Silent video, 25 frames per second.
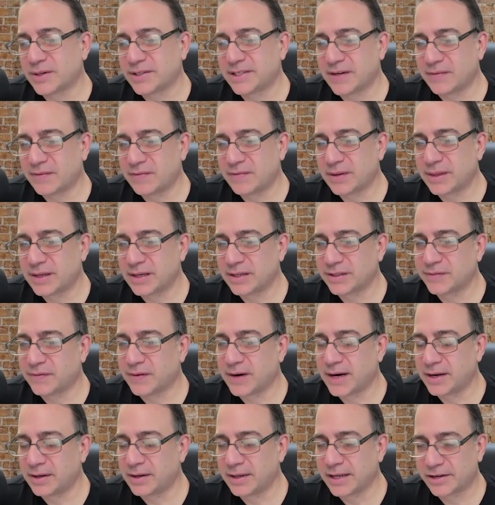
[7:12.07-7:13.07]
everything is
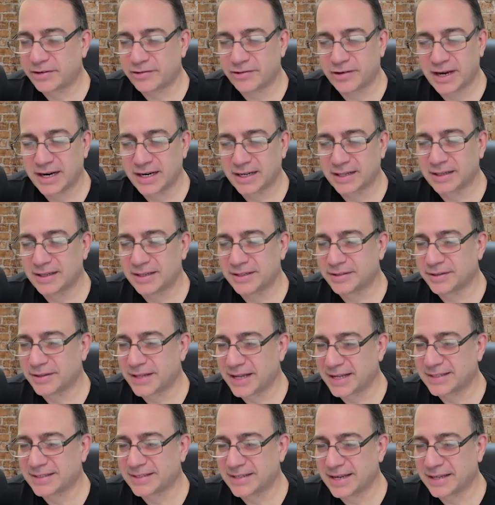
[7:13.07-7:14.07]
filed electronically, so
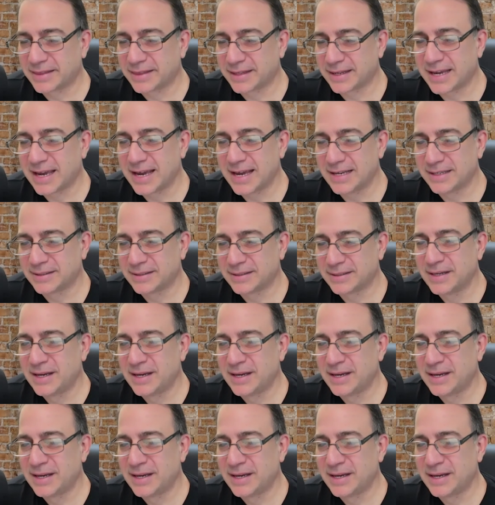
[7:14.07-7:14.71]
that's not the case.